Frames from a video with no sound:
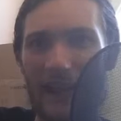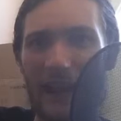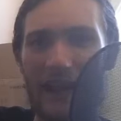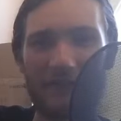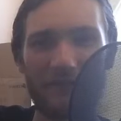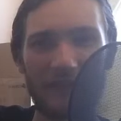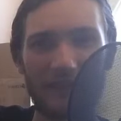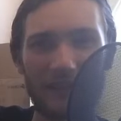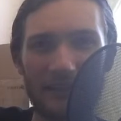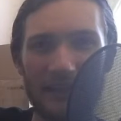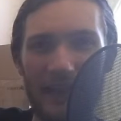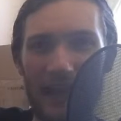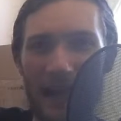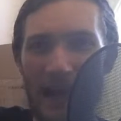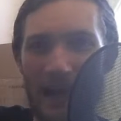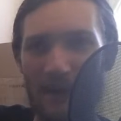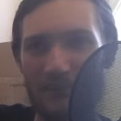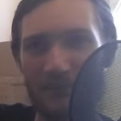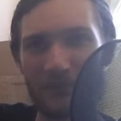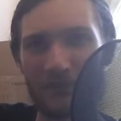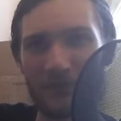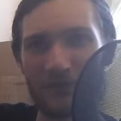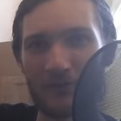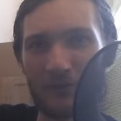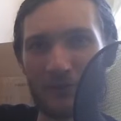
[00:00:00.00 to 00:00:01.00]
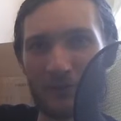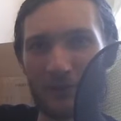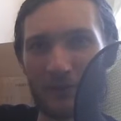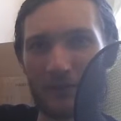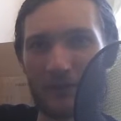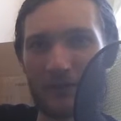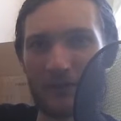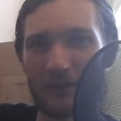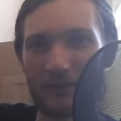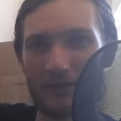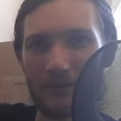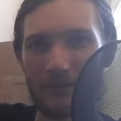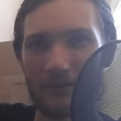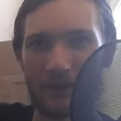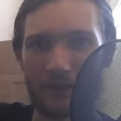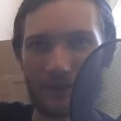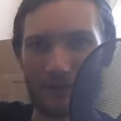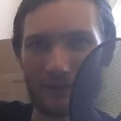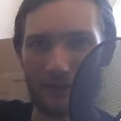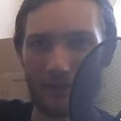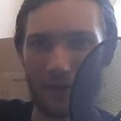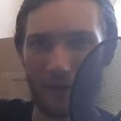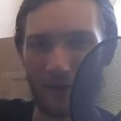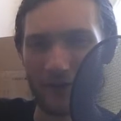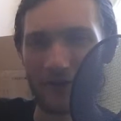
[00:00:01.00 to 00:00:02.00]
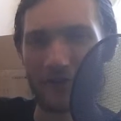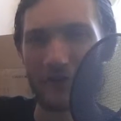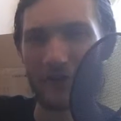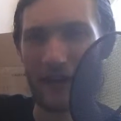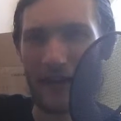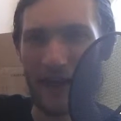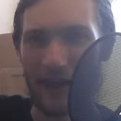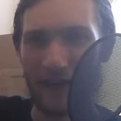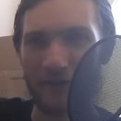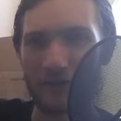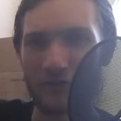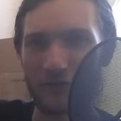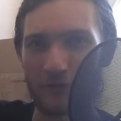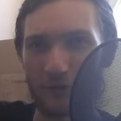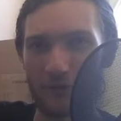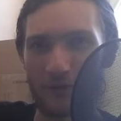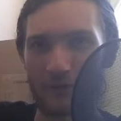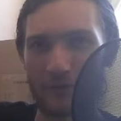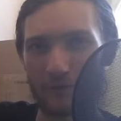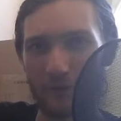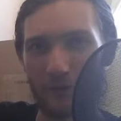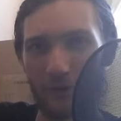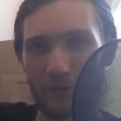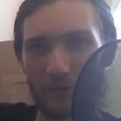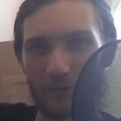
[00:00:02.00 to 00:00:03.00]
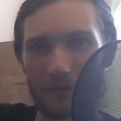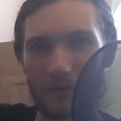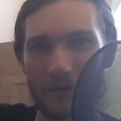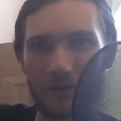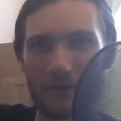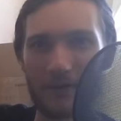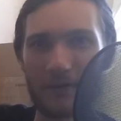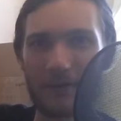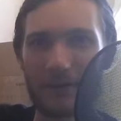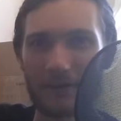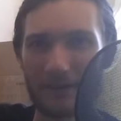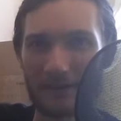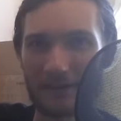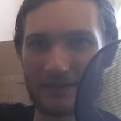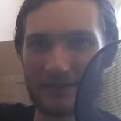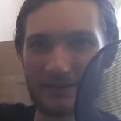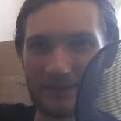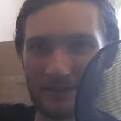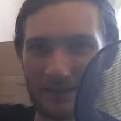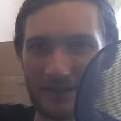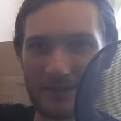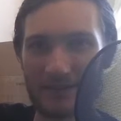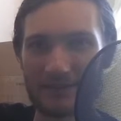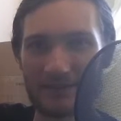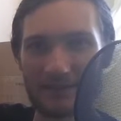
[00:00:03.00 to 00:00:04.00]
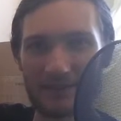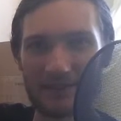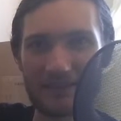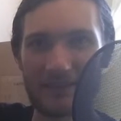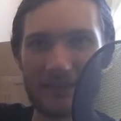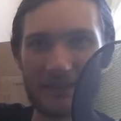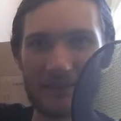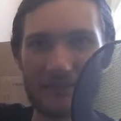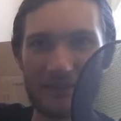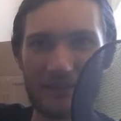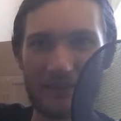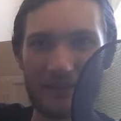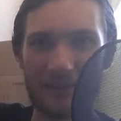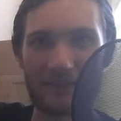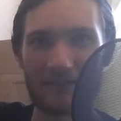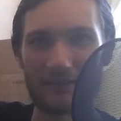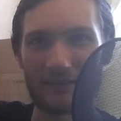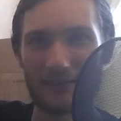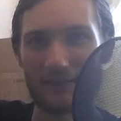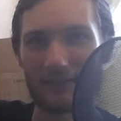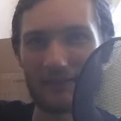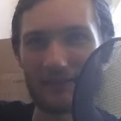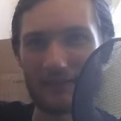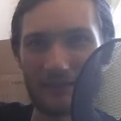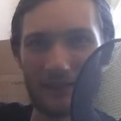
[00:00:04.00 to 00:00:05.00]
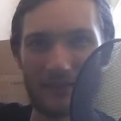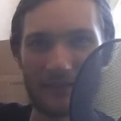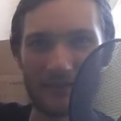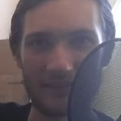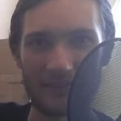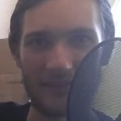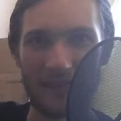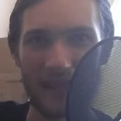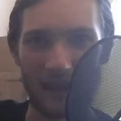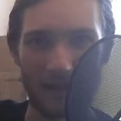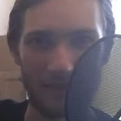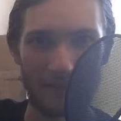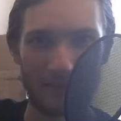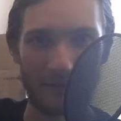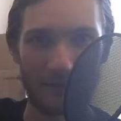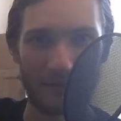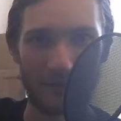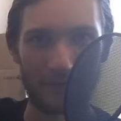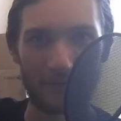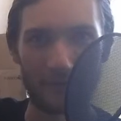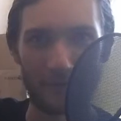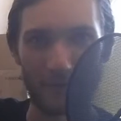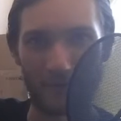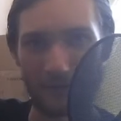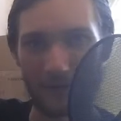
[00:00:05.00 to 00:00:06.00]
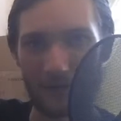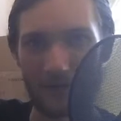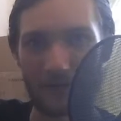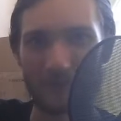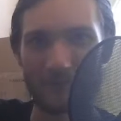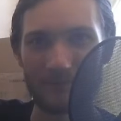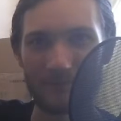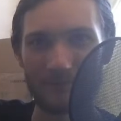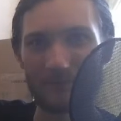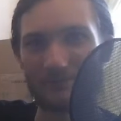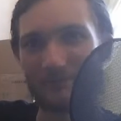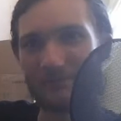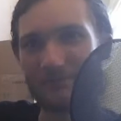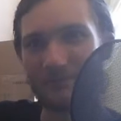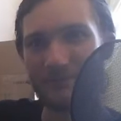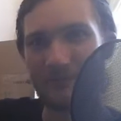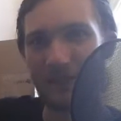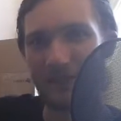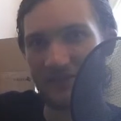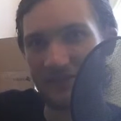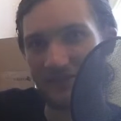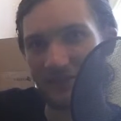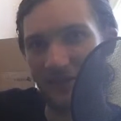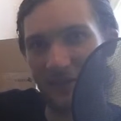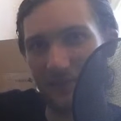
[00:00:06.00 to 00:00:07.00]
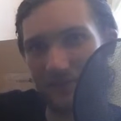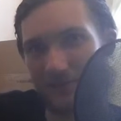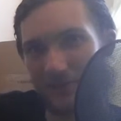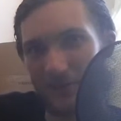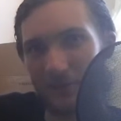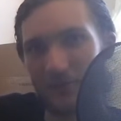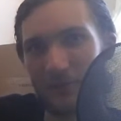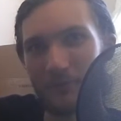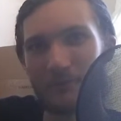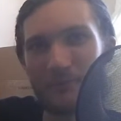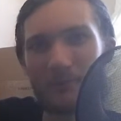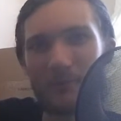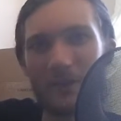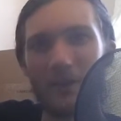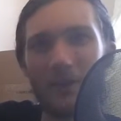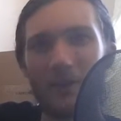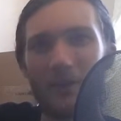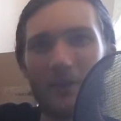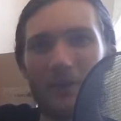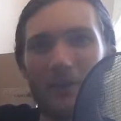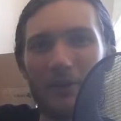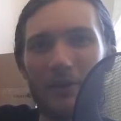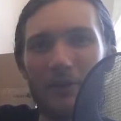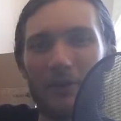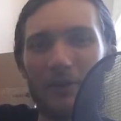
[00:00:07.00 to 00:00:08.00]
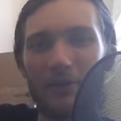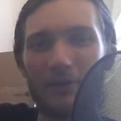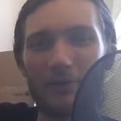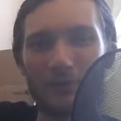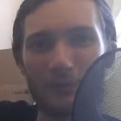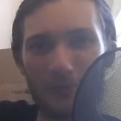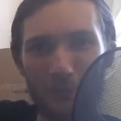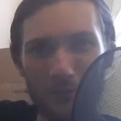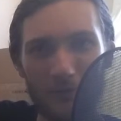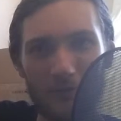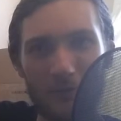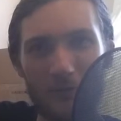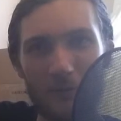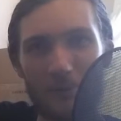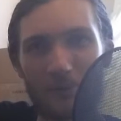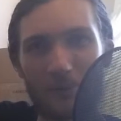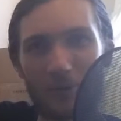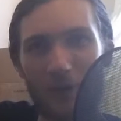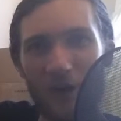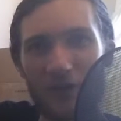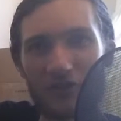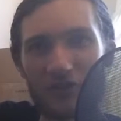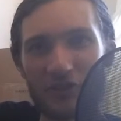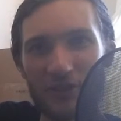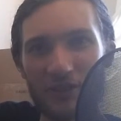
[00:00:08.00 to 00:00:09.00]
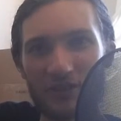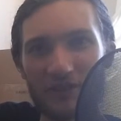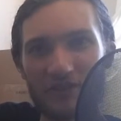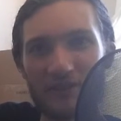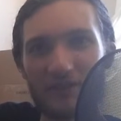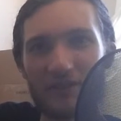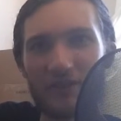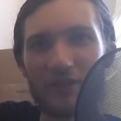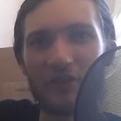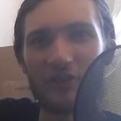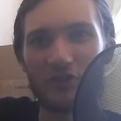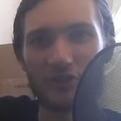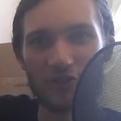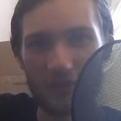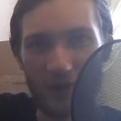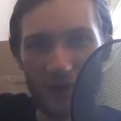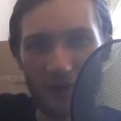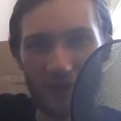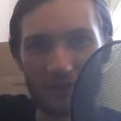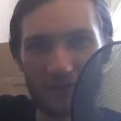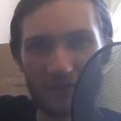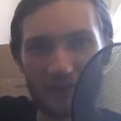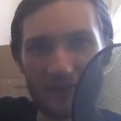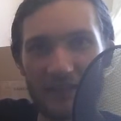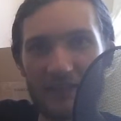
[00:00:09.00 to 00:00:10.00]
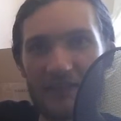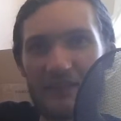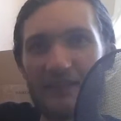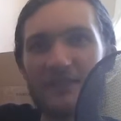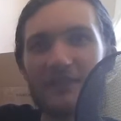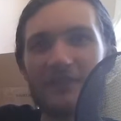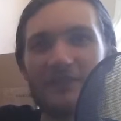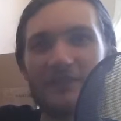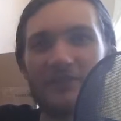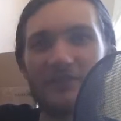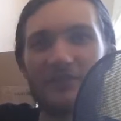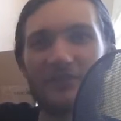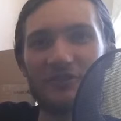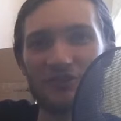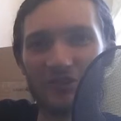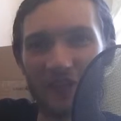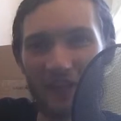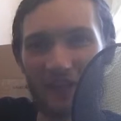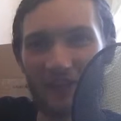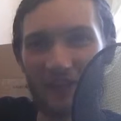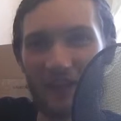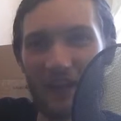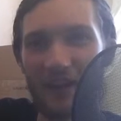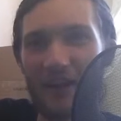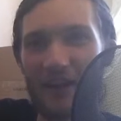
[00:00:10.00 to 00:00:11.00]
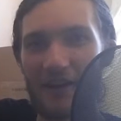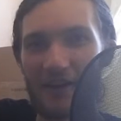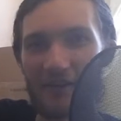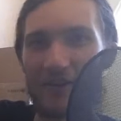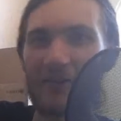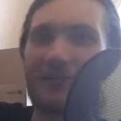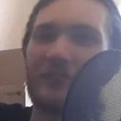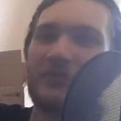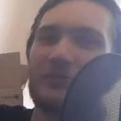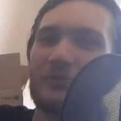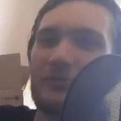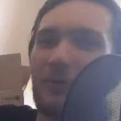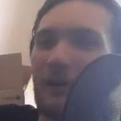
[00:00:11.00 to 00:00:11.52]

an app store like on your Android phone. It's the same thing as that, but for desktop. So, cool little project, Chocolatey. Check that out as well.